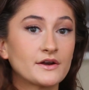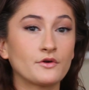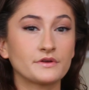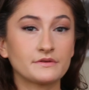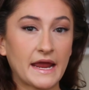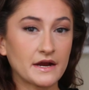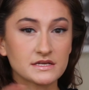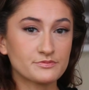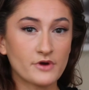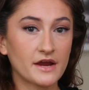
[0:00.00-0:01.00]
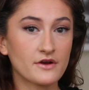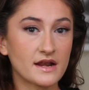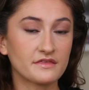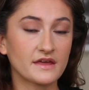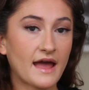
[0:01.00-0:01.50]
don't hairspray or
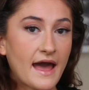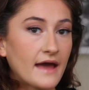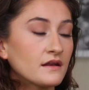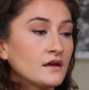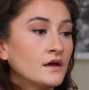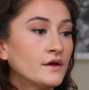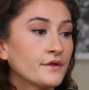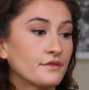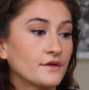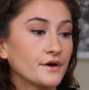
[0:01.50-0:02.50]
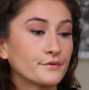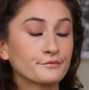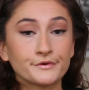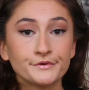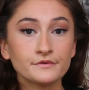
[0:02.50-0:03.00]
anything at the
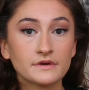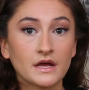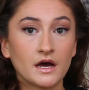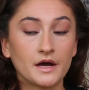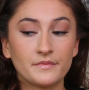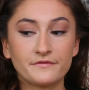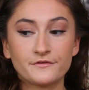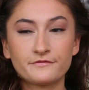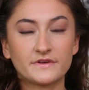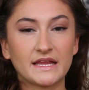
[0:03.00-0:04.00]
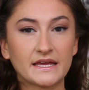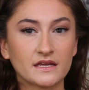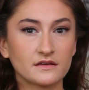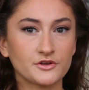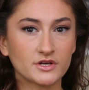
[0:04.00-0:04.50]
root. If you feel like
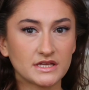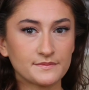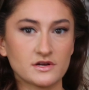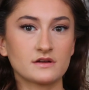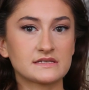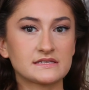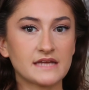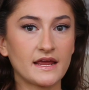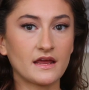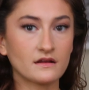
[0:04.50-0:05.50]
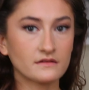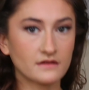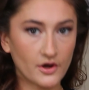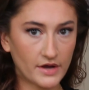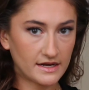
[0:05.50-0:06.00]
your clips aren't staying,
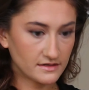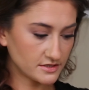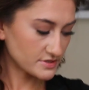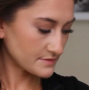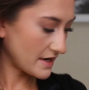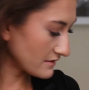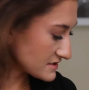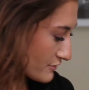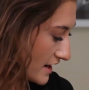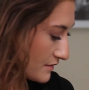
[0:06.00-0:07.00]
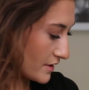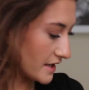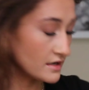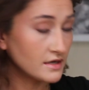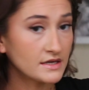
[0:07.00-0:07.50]
go ahead and do some hairspray,
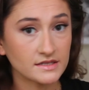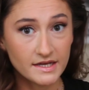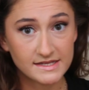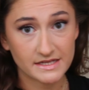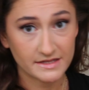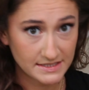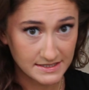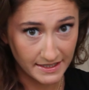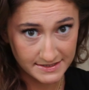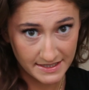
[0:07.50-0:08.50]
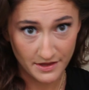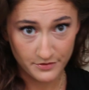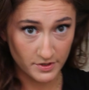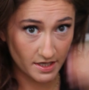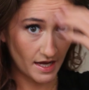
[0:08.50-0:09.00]
but like I said, this is like day
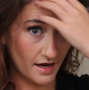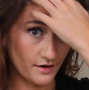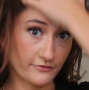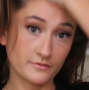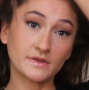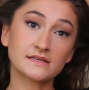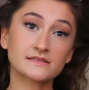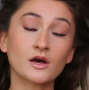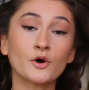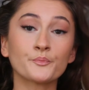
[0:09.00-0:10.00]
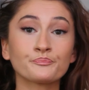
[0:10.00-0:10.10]
3 hair for me, so